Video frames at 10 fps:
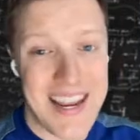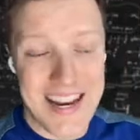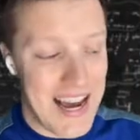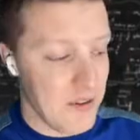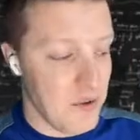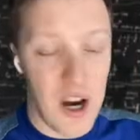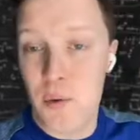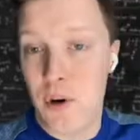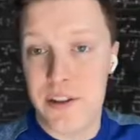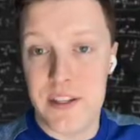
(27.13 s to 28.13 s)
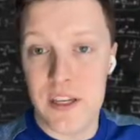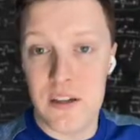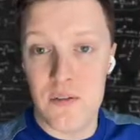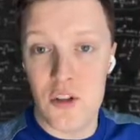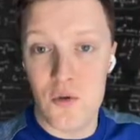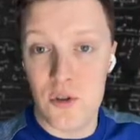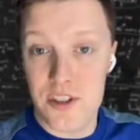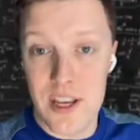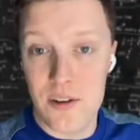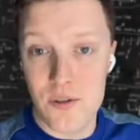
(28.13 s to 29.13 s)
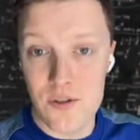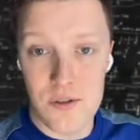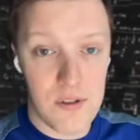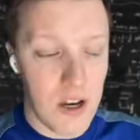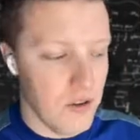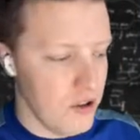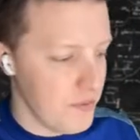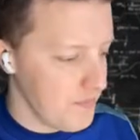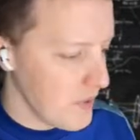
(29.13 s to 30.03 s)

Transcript: and I do not want the individual cells colored.